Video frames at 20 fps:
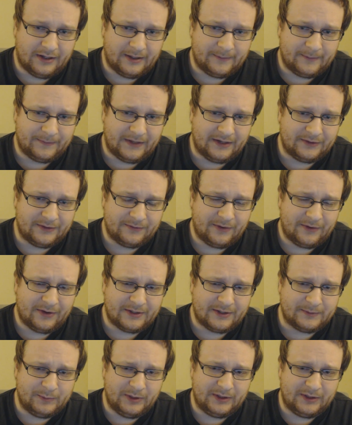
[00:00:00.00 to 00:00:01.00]
And as
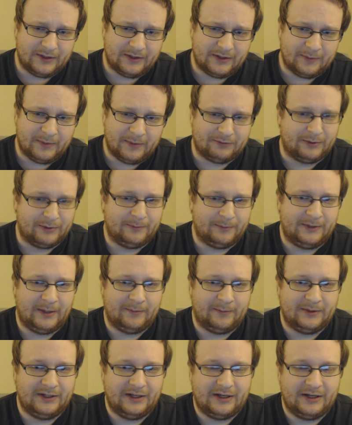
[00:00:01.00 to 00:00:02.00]
far as being the best
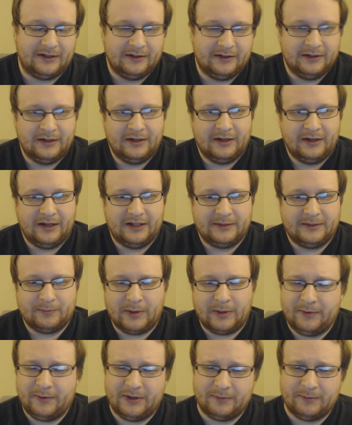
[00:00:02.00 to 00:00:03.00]
webcam to get, it's
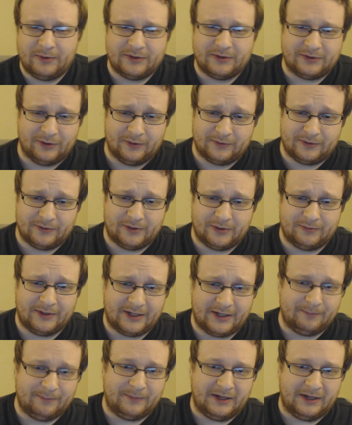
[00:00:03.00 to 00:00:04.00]
probably the most overall
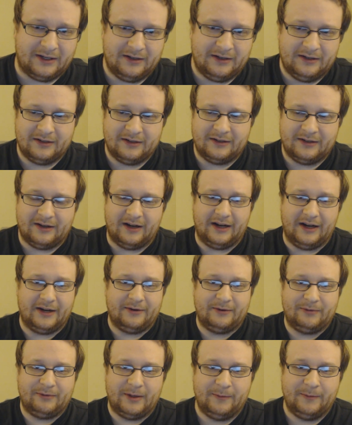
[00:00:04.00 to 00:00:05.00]
recommended
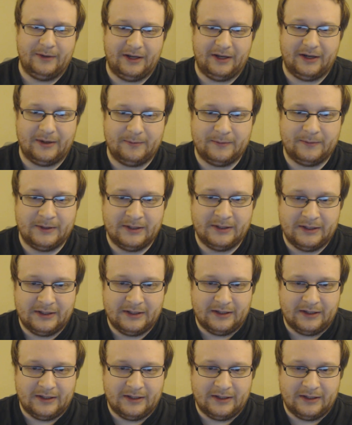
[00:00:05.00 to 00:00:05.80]
higher-end webcam.